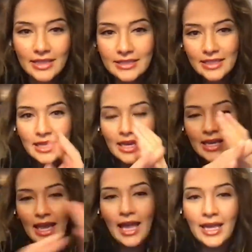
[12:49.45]
is gonna
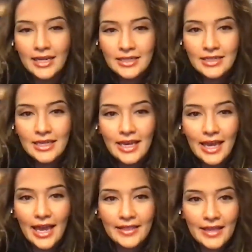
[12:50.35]
like end
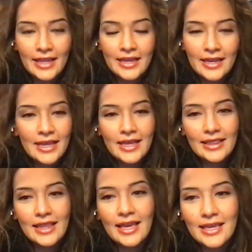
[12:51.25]
and then
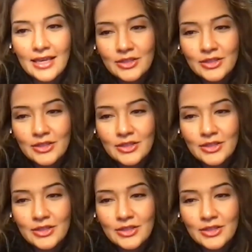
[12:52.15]
like